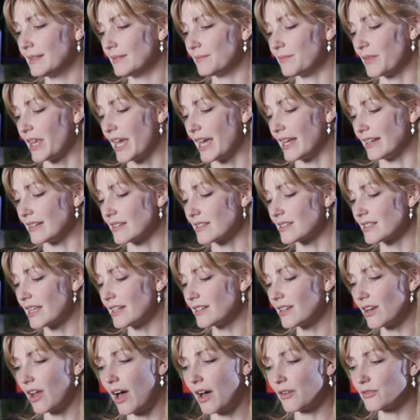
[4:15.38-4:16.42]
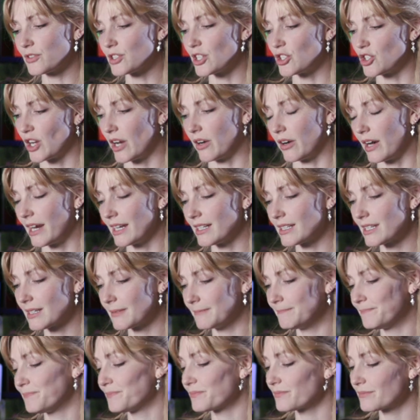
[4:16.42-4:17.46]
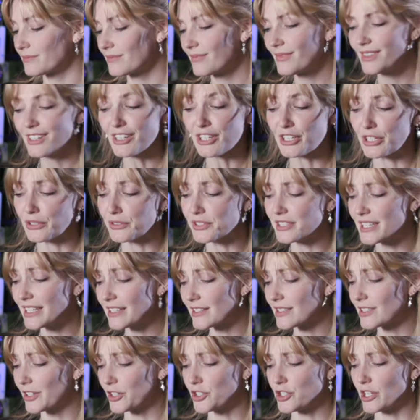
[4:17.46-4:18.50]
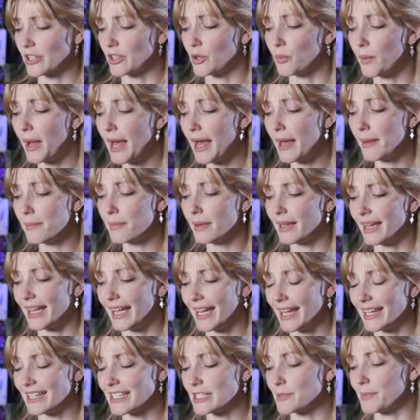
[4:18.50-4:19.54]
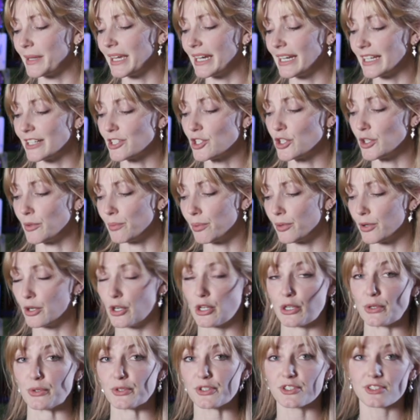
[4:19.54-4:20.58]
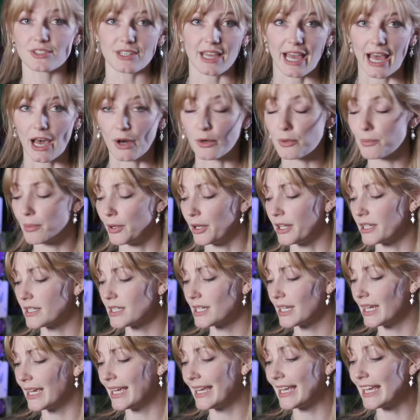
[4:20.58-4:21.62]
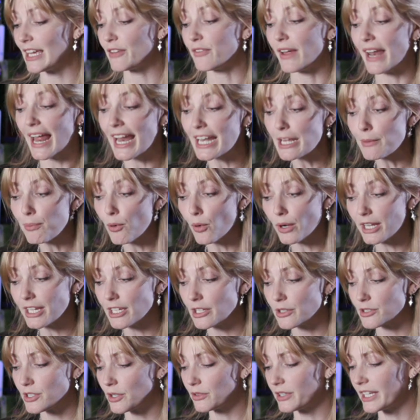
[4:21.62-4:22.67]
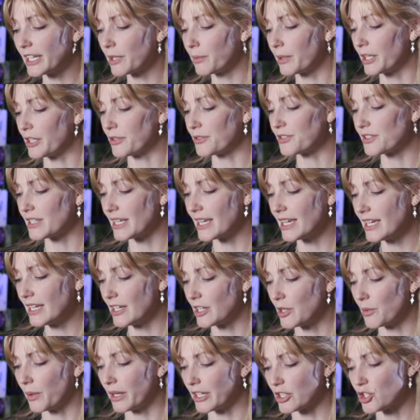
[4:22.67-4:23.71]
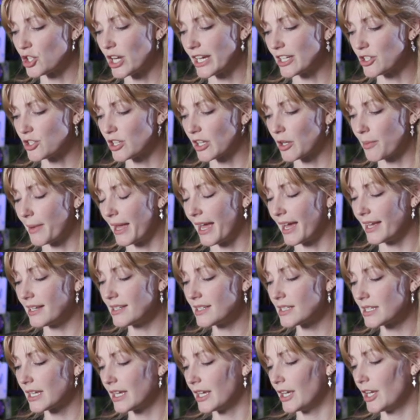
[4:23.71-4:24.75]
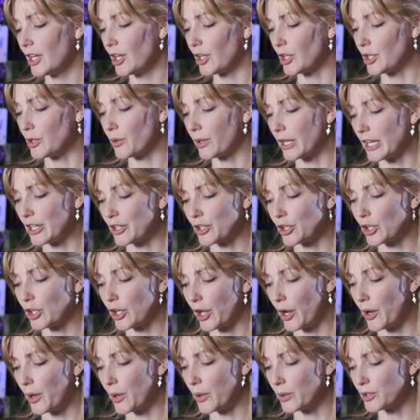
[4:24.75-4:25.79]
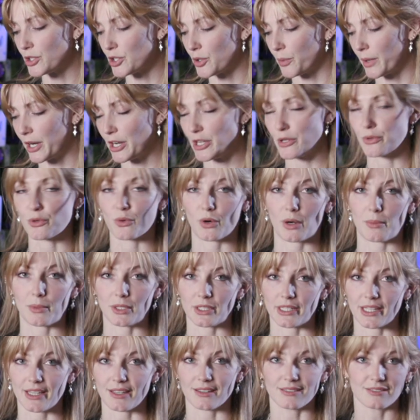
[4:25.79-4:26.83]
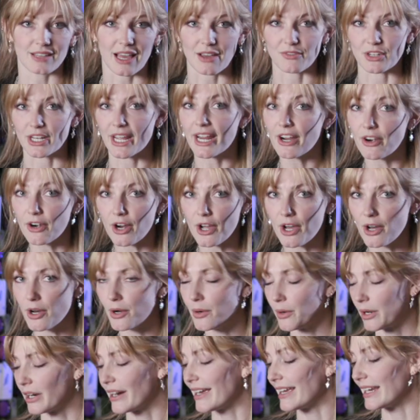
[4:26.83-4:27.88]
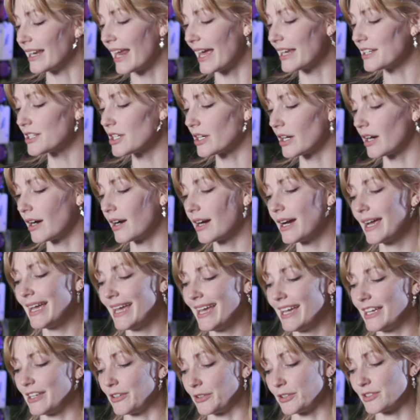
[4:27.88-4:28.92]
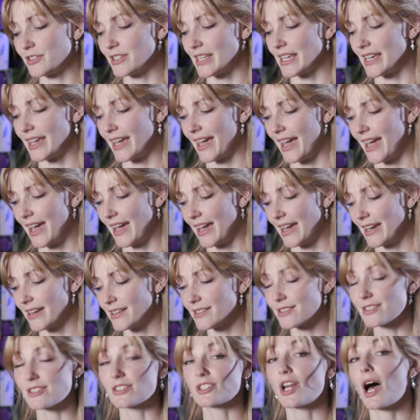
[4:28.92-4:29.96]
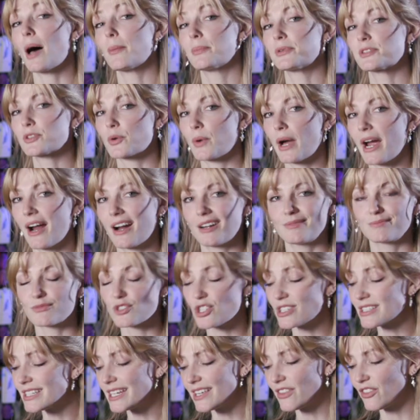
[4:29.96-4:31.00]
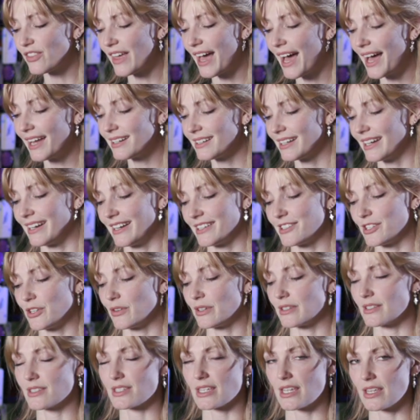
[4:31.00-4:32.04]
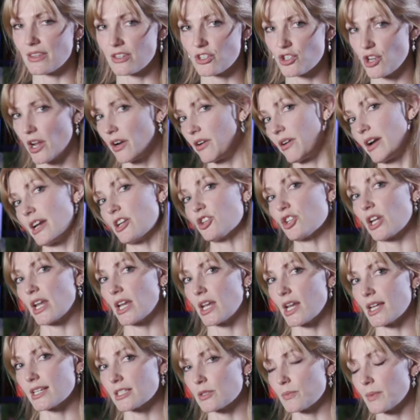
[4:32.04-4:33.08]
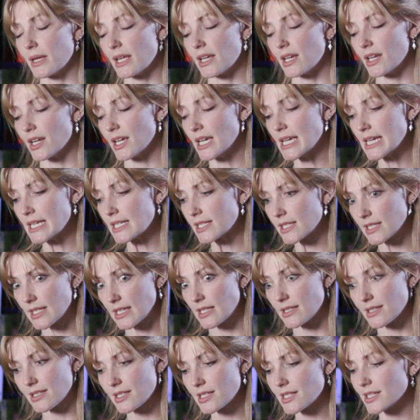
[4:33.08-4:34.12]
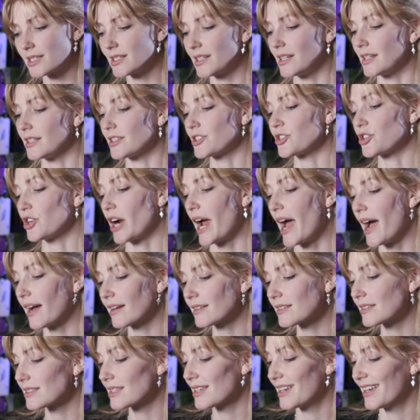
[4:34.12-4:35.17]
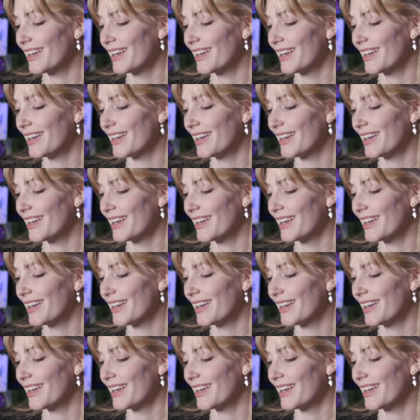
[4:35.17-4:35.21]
And send it off to generate. You'll see it's searching the web and it's beginning to produce output. If at any point you don't like what you see and you want to change the command, you can go to where you normally have an arrow or hit enter. You'll see a stop square. Just hit that, and as you can see, the generation has been ceased in its tracks.